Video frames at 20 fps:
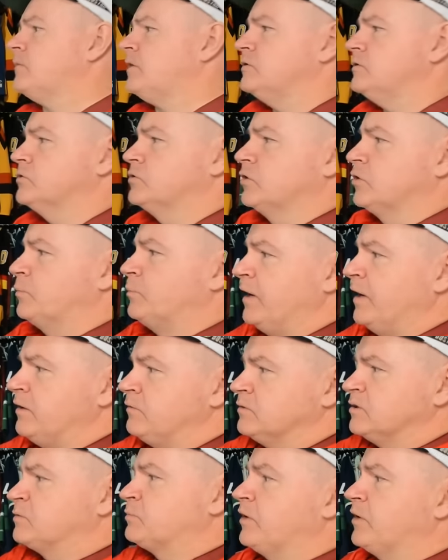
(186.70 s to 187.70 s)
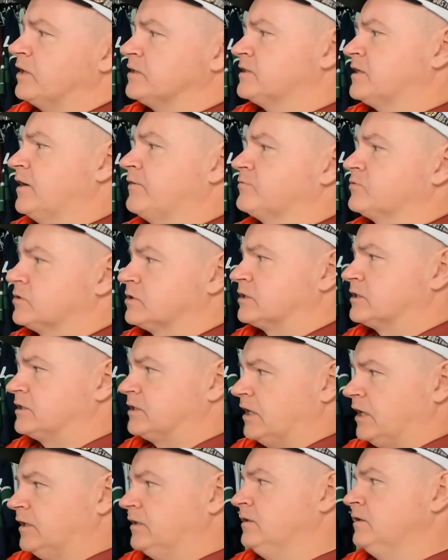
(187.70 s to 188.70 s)
So the Penguins press after it's
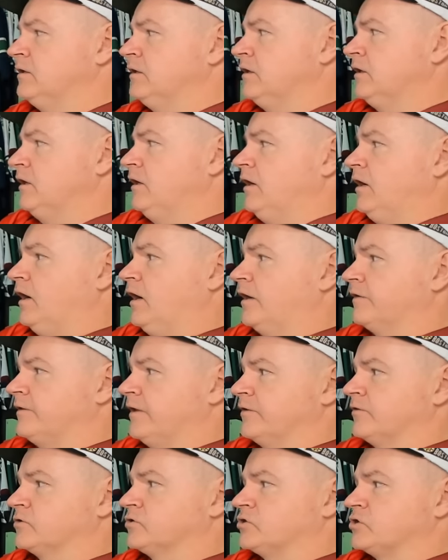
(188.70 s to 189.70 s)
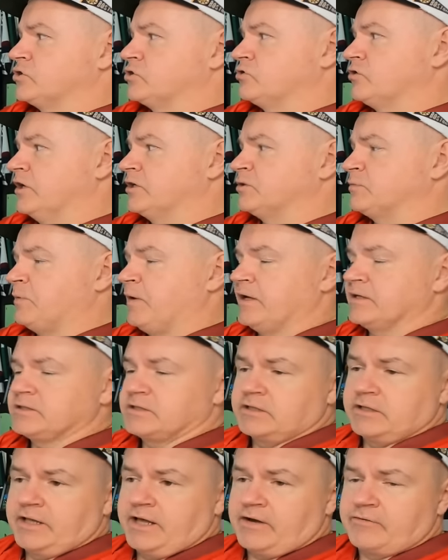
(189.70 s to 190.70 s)
done. Uh, then there's a stretch pass
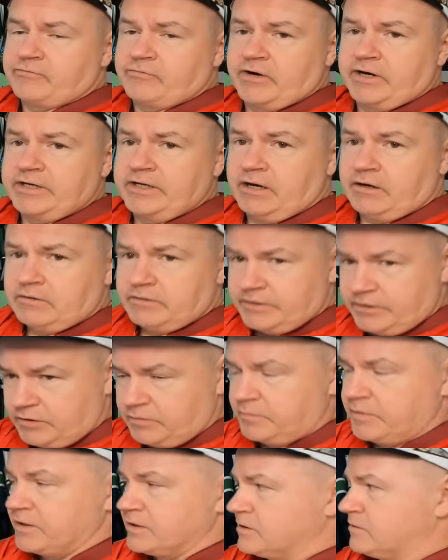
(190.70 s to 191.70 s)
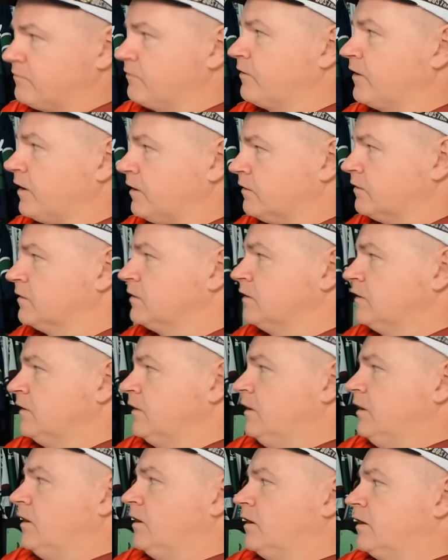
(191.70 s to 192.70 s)
to Lafreniere, near miss there.
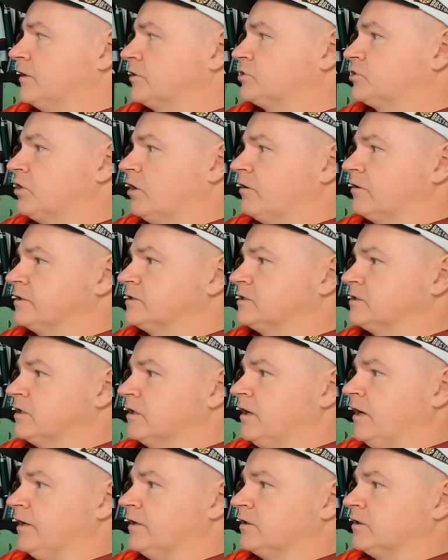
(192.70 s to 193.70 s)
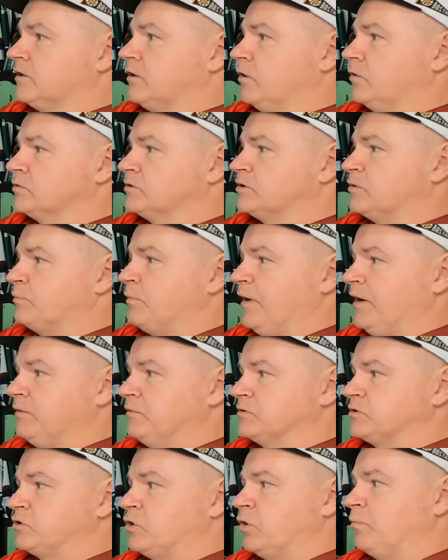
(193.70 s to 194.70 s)
Uh, Acciari's denied and close. The
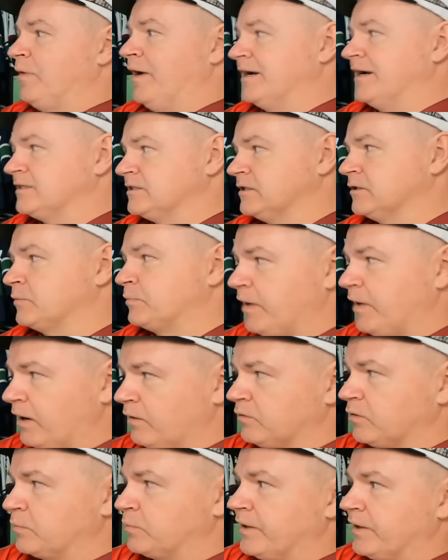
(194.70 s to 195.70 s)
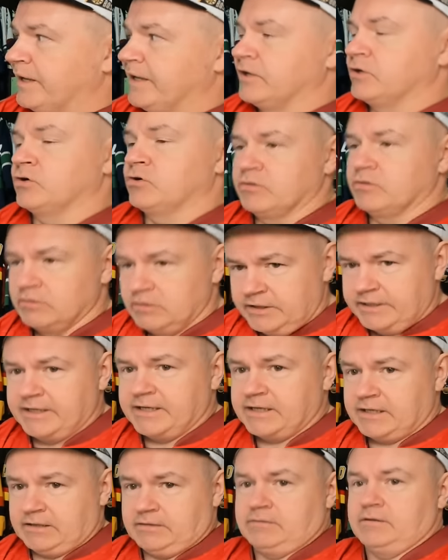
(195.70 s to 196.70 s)
Penguins go back to the power play and early
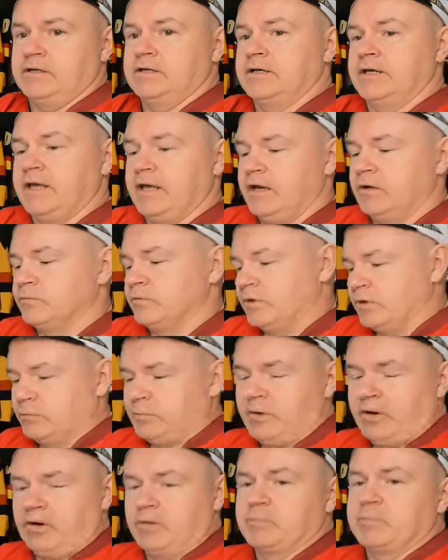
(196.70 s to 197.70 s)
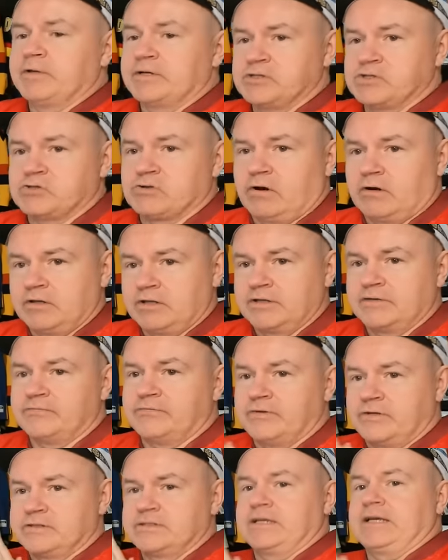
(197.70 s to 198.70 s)
in it. And again, when your power play is struggling, it
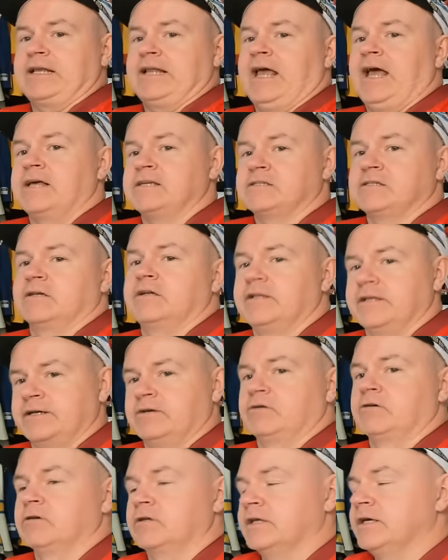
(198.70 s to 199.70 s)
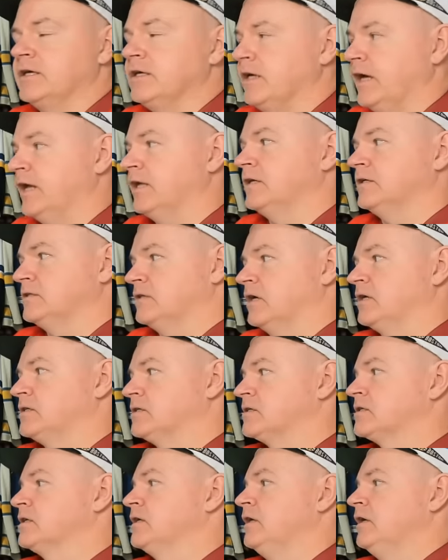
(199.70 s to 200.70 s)
feels like it has to click early, and it
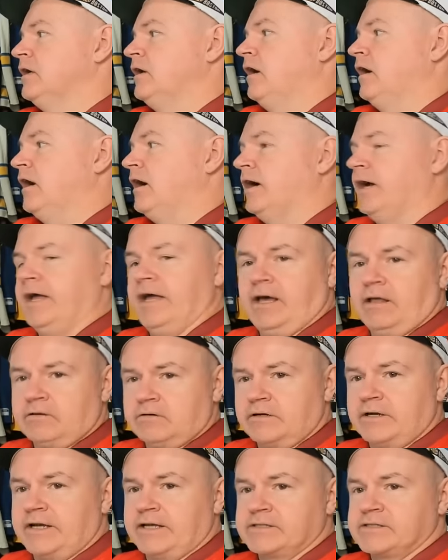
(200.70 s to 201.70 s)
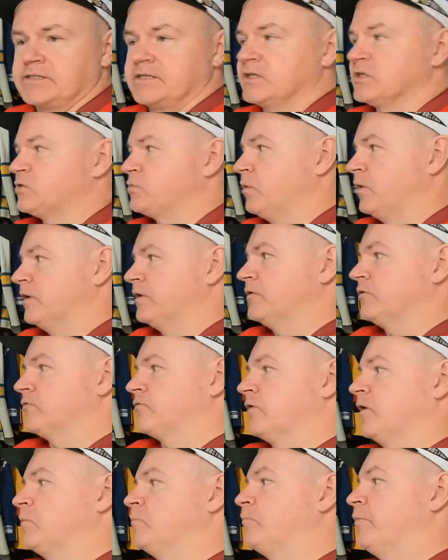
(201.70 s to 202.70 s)
does. Uh, Eller gets this one
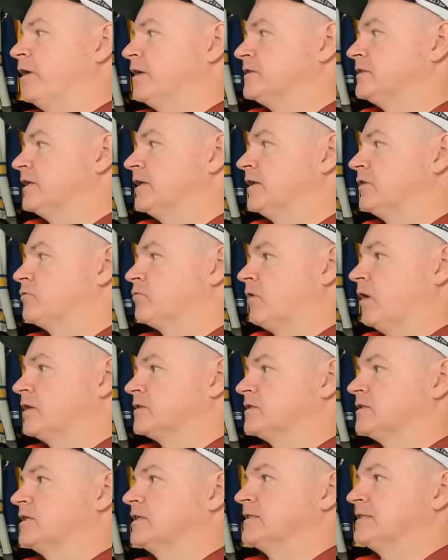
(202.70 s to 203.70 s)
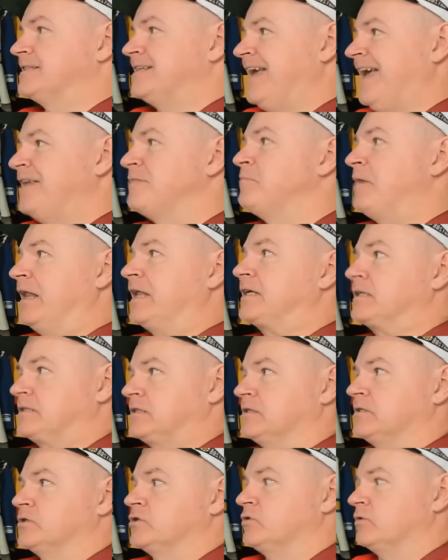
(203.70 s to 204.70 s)
from Bunting and Rust at 10
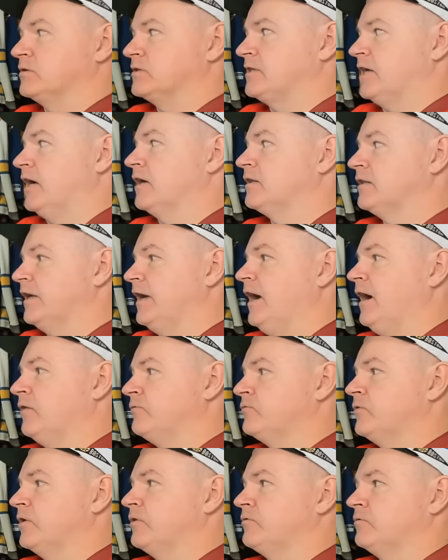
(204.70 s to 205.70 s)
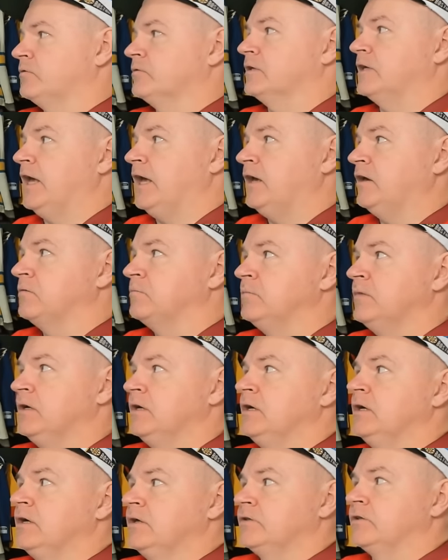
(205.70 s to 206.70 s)
minutes, so exactly halfway through the game.
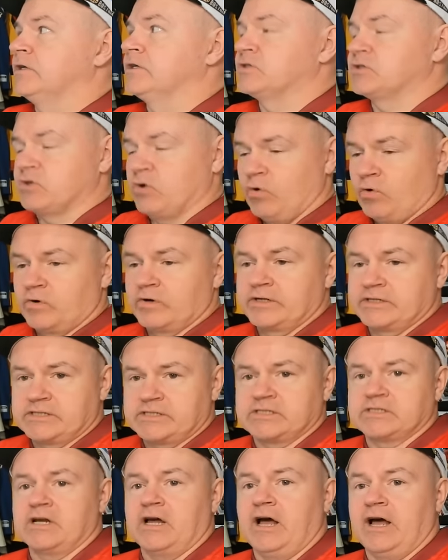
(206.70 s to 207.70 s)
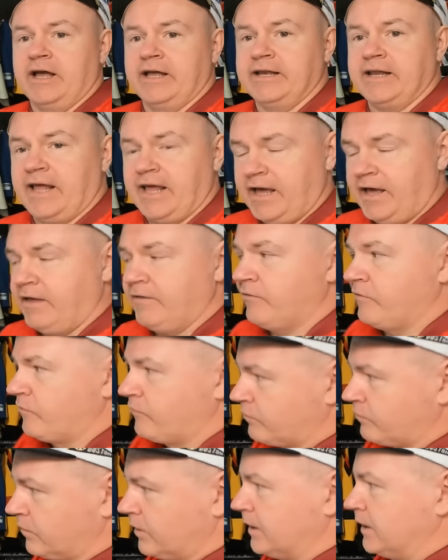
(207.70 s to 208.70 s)
This score is tied at
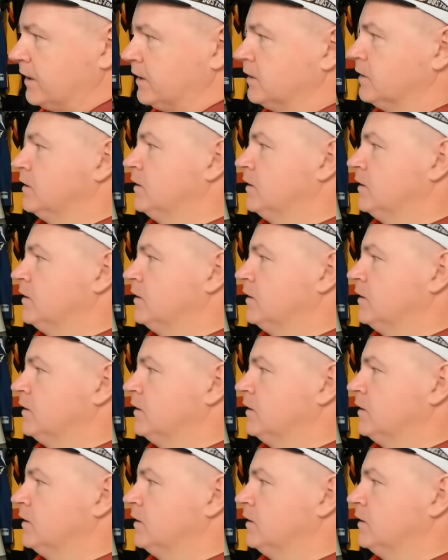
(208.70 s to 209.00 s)
three.